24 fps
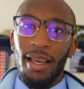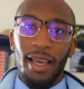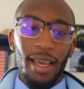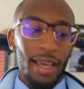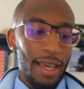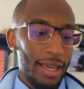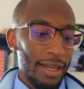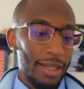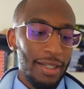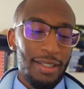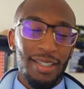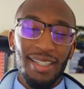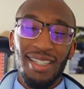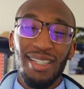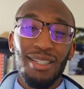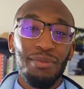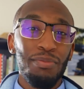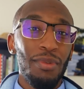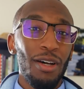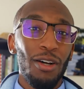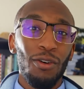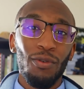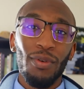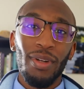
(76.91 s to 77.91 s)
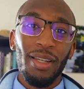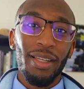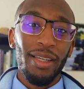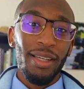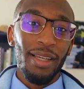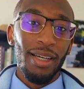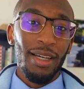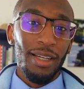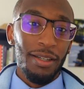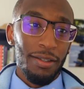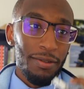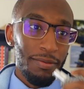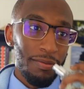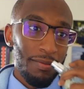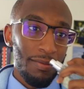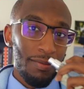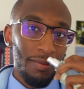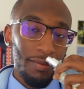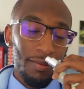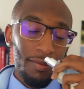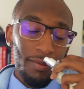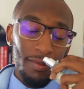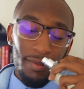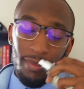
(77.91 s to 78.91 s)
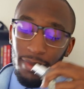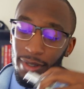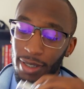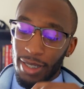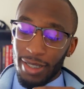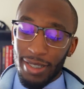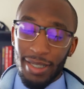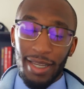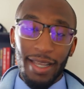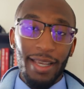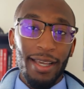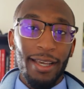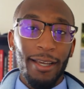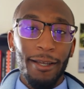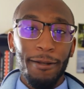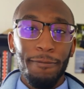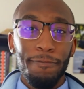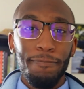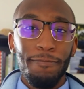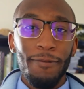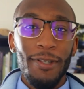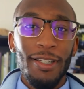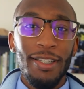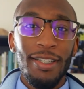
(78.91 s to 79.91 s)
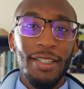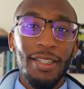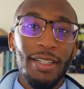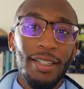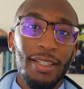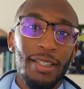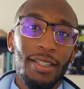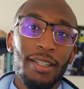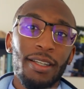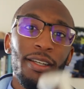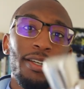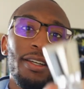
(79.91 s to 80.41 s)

and it just smells really good. It's a hit. This is